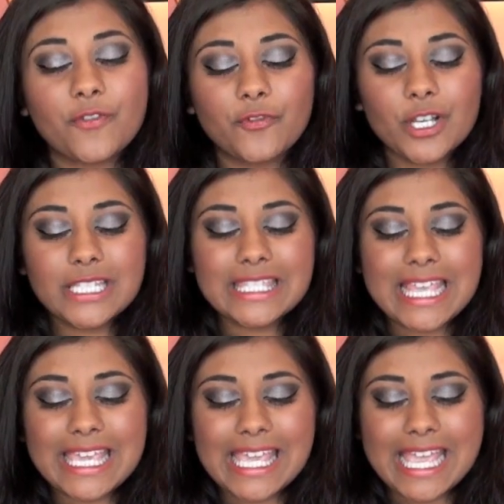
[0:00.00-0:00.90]
So the first
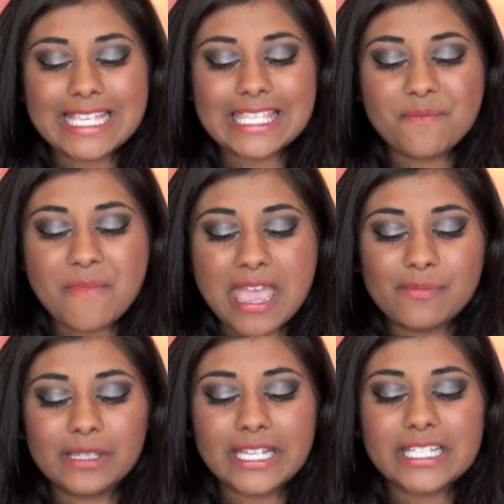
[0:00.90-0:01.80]
thing is the
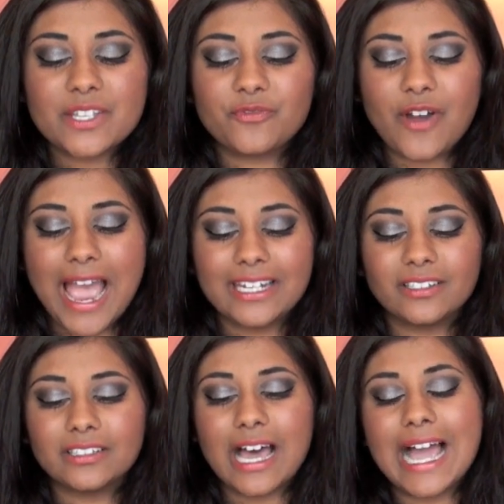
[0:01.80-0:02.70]
Maybelline
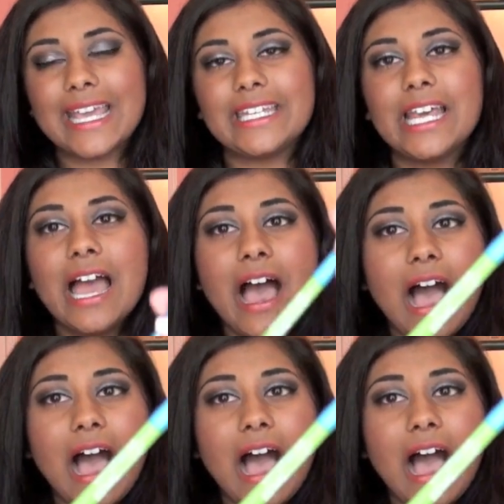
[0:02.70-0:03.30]
Define-a-Line